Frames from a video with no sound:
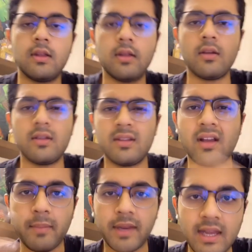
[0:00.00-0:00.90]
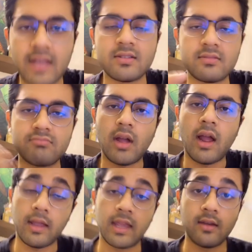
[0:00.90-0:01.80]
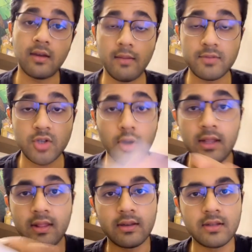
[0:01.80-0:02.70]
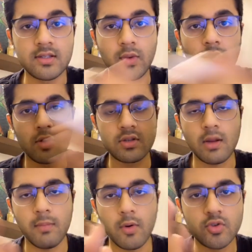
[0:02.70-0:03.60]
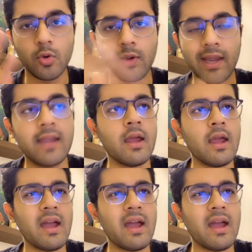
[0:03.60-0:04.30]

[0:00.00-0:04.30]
in the coming days. Again, I'm sorry that this video has come out so late,